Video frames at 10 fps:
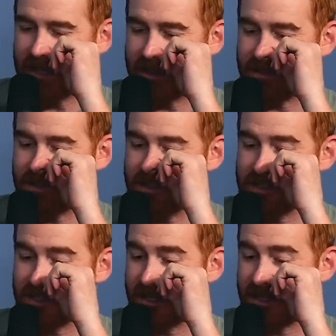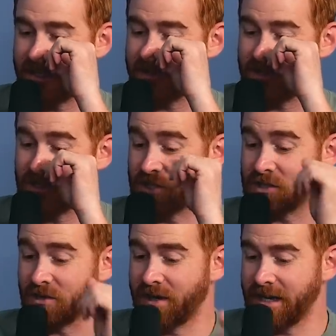And she's she
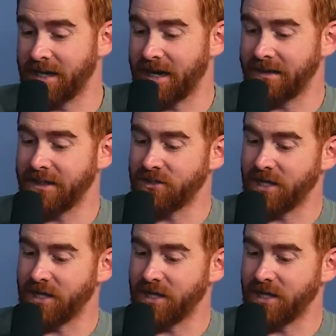just turned 99 in